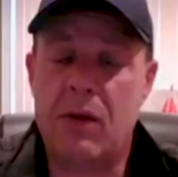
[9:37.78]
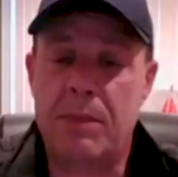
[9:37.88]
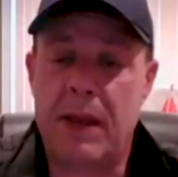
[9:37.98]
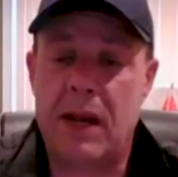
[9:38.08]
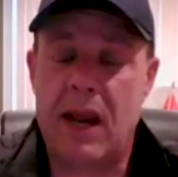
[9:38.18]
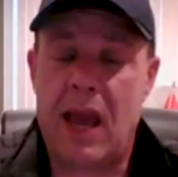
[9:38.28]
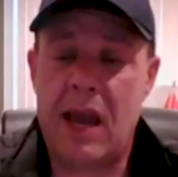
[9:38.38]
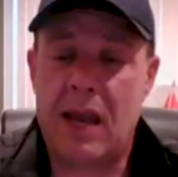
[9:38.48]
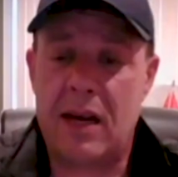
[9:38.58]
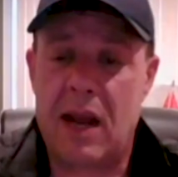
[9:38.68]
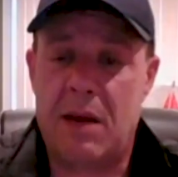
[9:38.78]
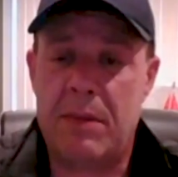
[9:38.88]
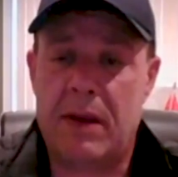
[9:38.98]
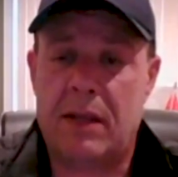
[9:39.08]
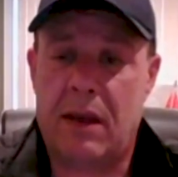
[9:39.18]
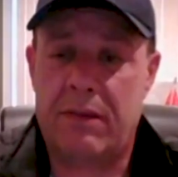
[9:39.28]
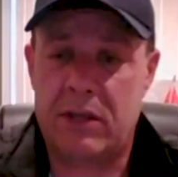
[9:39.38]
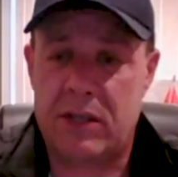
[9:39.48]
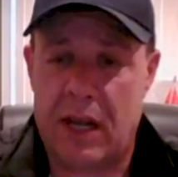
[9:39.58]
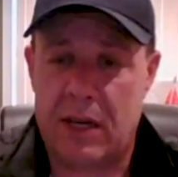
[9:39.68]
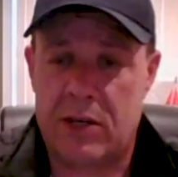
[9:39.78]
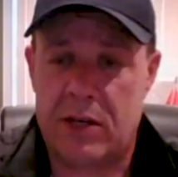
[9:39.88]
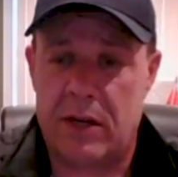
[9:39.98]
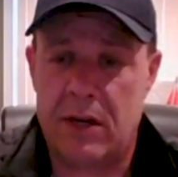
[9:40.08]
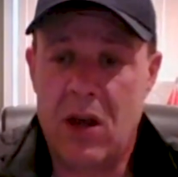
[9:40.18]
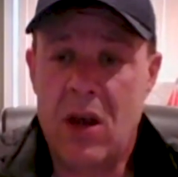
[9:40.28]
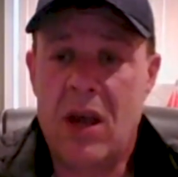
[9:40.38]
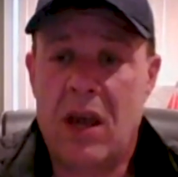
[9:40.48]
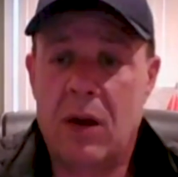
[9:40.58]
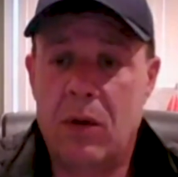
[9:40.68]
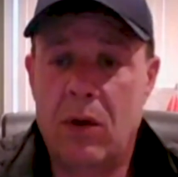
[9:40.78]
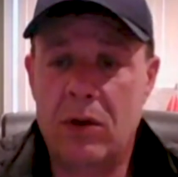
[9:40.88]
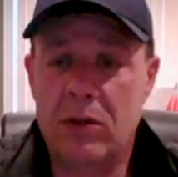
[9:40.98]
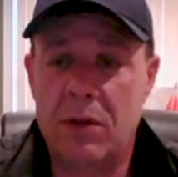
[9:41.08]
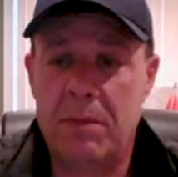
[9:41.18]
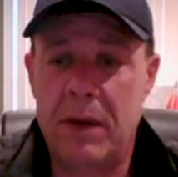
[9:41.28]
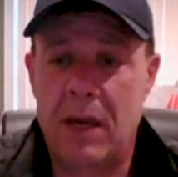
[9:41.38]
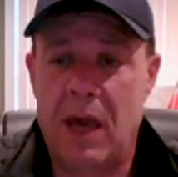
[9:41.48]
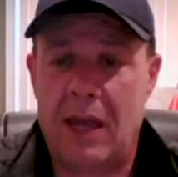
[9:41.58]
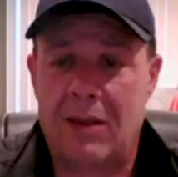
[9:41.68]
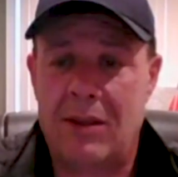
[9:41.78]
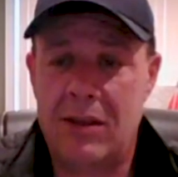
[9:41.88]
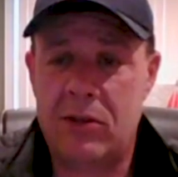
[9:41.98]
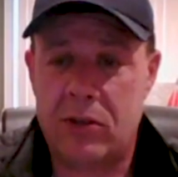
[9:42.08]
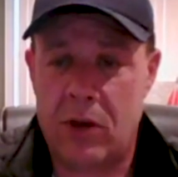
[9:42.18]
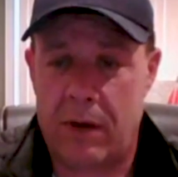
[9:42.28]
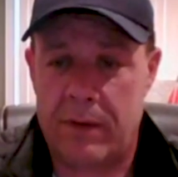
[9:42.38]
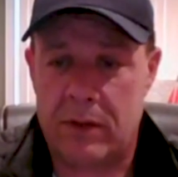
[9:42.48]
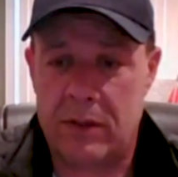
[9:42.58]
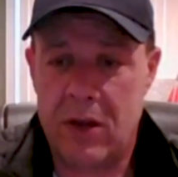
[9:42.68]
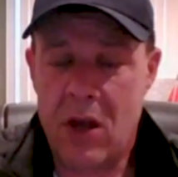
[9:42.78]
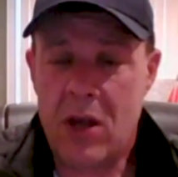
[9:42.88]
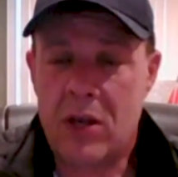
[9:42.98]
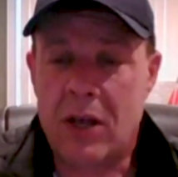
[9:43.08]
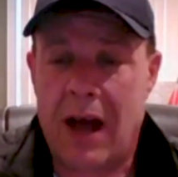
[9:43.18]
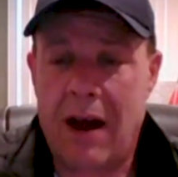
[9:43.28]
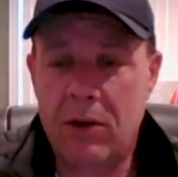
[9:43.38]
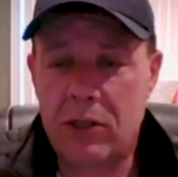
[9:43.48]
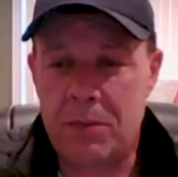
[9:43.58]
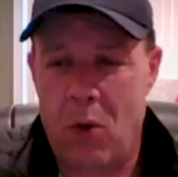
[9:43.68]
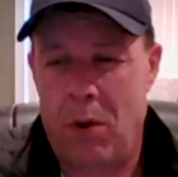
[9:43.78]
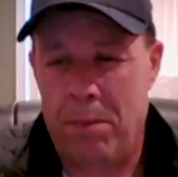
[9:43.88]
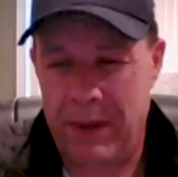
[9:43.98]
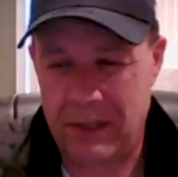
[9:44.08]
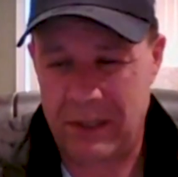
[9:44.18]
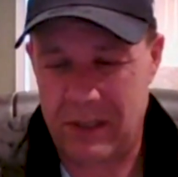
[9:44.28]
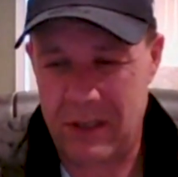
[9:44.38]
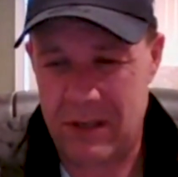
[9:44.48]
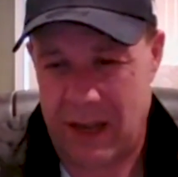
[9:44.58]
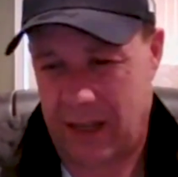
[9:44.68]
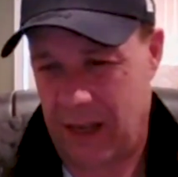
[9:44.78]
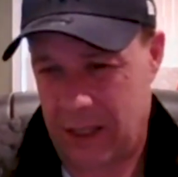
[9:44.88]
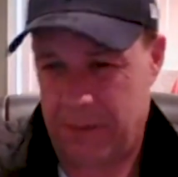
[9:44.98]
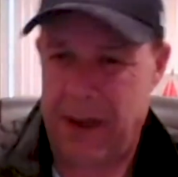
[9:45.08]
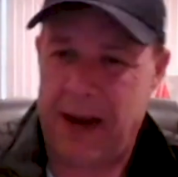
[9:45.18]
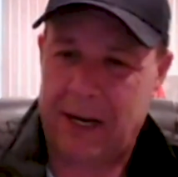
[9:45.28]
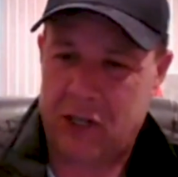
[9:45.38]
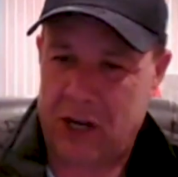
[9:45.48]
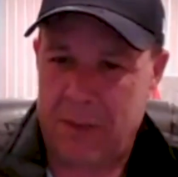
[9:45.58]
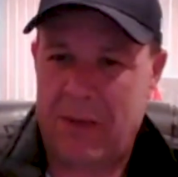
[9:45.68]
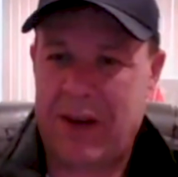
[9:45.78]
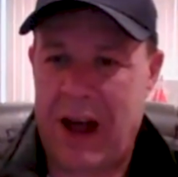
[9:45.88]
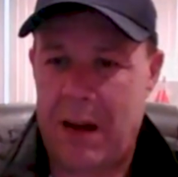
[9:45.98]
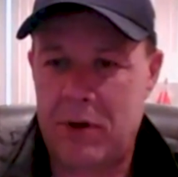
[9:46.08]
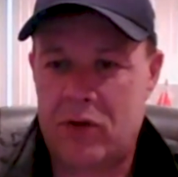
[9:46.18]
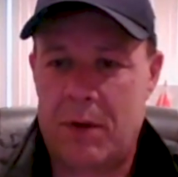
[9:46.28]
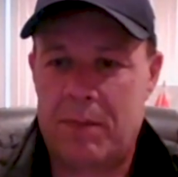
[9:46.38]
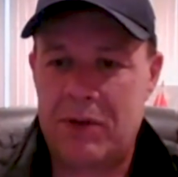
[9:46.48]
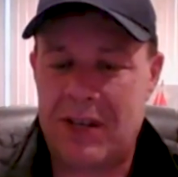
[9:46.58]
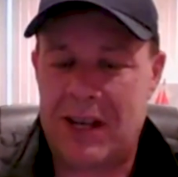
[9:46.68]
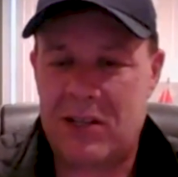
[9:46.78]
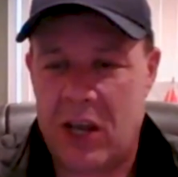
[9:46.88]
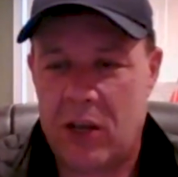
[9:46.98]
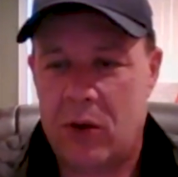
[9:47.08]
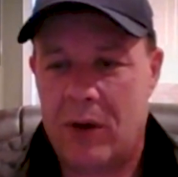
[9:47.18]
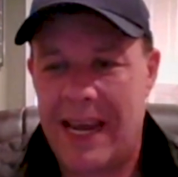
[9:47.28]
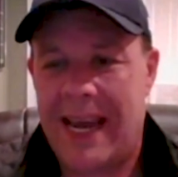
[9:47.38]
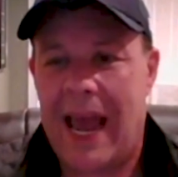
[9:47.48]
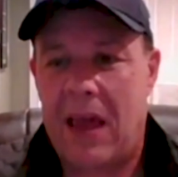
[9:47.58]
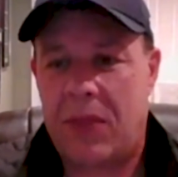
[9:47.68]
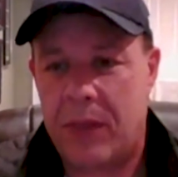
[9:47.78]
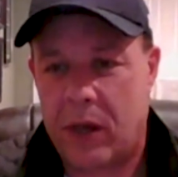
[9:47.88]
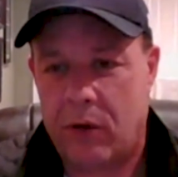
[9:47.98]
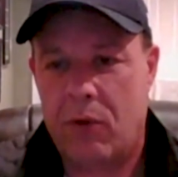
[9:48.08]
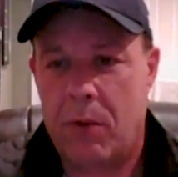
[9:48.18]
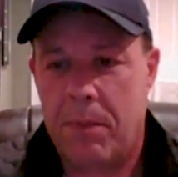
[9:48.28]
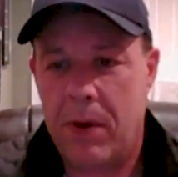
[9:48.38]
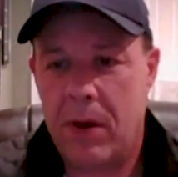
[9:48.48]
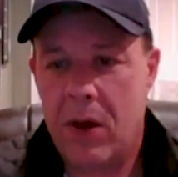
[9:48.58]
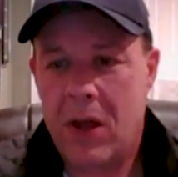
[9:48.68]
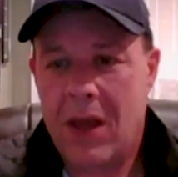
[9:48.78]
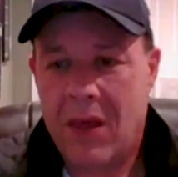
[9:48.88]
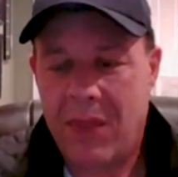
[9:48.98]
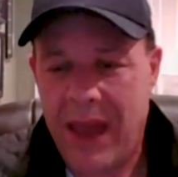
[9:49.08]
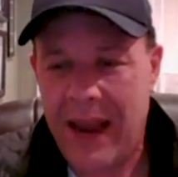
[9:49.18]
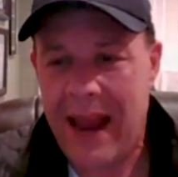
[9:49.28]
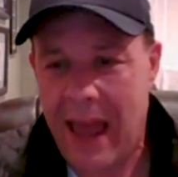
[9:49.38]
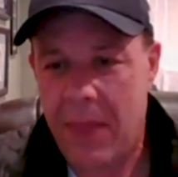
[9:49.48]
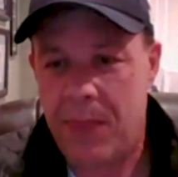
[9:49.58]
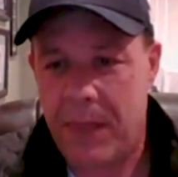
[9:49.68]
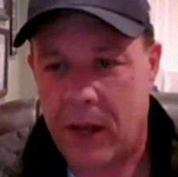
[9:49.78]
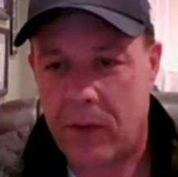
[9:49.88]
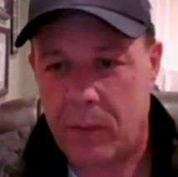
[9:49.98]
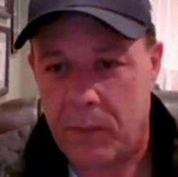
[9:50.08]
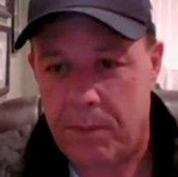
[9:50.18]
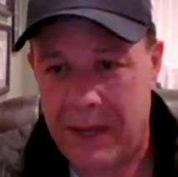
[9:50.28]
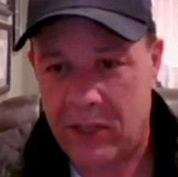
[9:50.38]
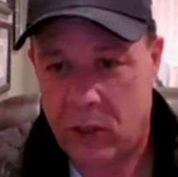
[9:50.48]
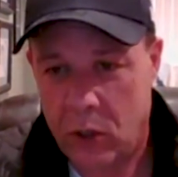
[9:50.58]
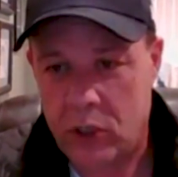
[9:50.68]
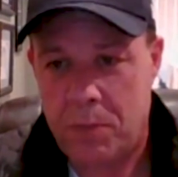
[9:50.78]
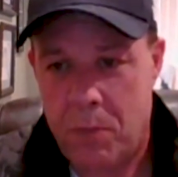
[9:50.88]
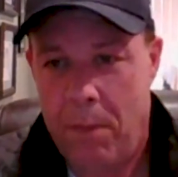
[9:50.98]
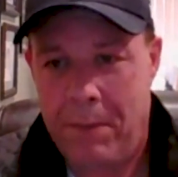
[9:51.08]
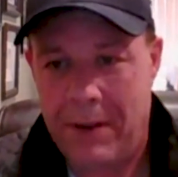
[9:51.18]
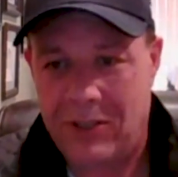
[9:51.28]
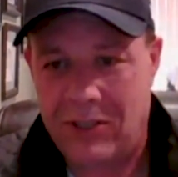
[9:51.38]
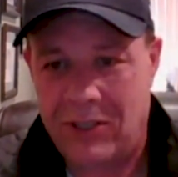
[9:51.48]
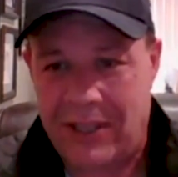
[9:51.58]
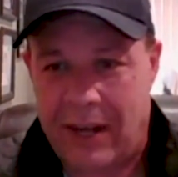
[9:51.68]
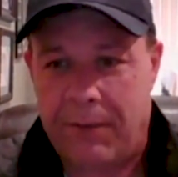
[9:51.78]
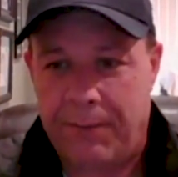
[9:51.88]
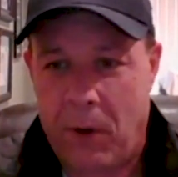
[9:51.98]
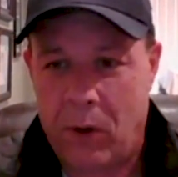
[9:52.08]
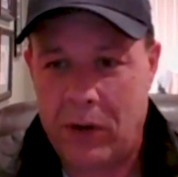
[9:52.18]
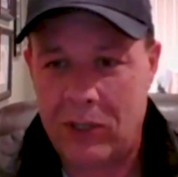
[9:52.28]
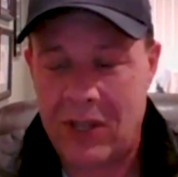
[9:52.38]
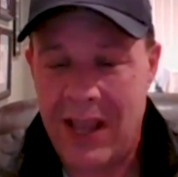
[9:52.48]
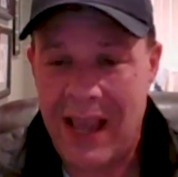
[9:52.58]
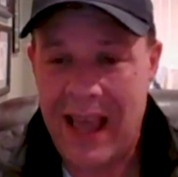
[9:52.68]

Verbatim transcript: it would be an mm-hmm. economic devastation. It would also be a disservice. Mm-hmm our small businesses, like the Hispanic Chamber of Commerce, represents a unique ethnic group. Mm-hmm. That ethnic, those small businesses that are focused